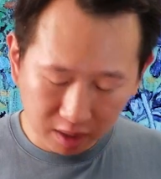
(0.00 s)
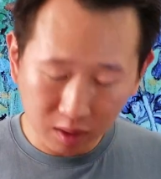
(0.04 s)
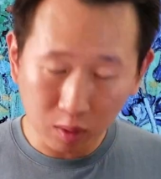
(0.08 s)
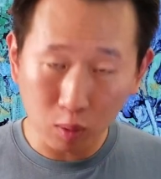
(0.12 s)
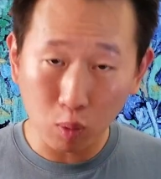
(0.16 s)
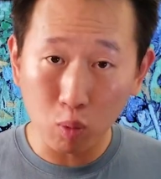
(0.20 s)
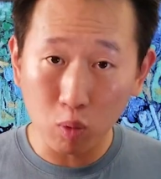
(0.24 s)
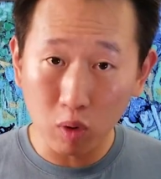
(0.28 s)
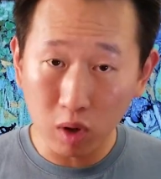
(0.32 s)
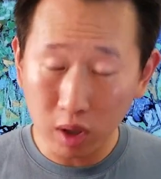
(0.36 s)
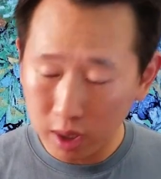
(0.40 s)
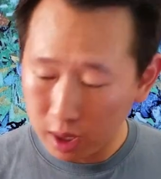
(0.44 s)

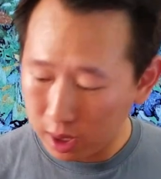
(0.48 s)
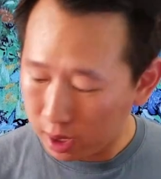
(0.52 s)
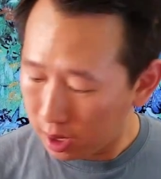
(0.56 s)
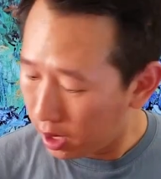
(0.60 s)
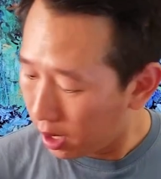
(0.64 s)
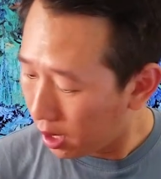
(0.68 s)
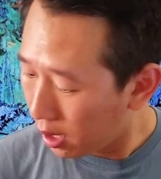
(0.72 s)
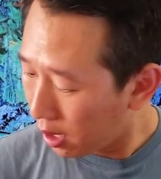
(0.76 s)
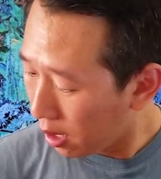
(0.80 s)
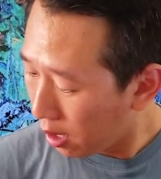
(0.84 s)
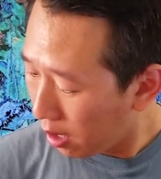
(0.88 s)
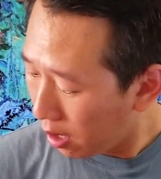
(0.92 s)
of
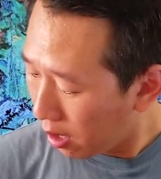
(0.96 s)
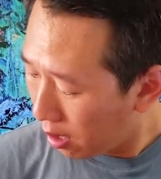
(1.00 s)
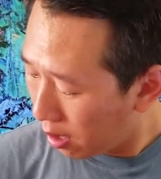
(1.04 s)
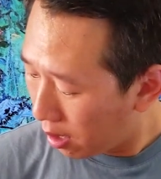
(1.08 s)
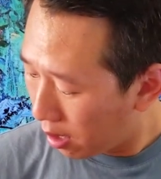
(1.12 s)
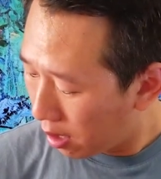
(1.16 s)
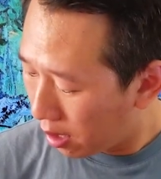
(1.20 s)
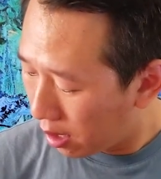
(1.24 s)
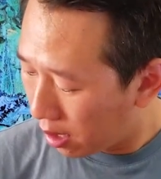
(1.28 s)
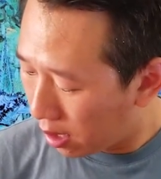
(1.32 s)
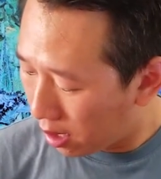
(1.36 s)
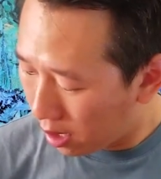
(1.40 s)
wood,
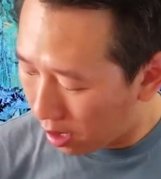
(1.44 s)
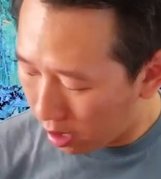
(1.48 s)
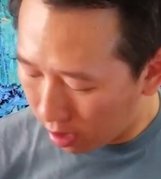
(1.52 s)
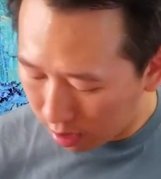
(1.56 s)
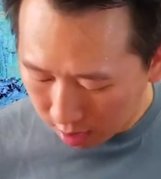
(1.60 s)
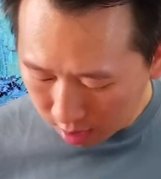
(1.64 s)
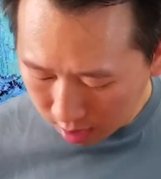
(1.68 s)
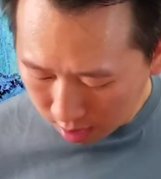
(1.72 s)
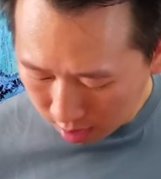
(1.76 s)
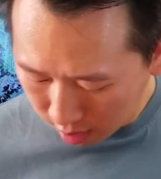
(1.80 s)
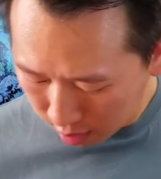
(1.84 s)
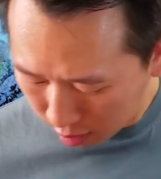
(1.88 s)
and
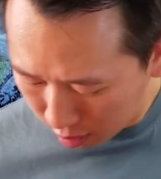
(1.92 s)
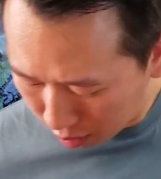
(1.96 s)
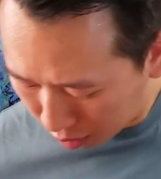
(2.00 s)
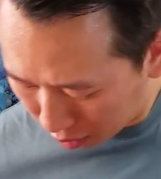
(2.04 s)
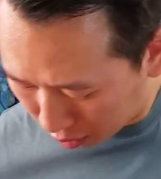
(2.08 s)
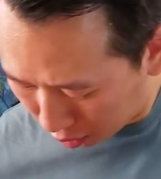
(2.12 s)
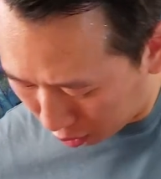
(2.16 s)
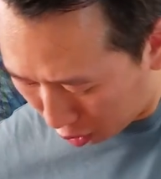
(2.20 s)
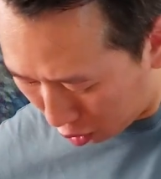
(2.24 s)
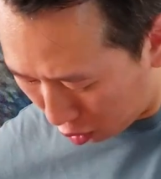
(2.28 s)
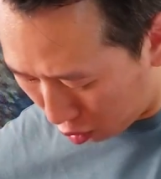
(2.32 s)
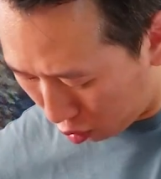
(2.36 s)

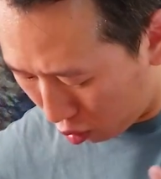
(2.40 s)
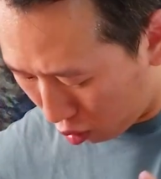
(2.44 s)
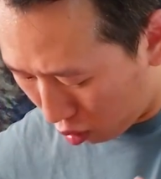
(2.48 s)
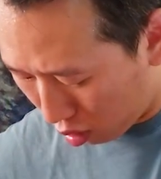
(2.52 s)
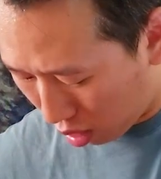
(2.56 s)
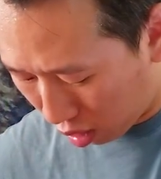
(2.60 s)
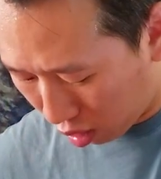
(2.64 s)
there's two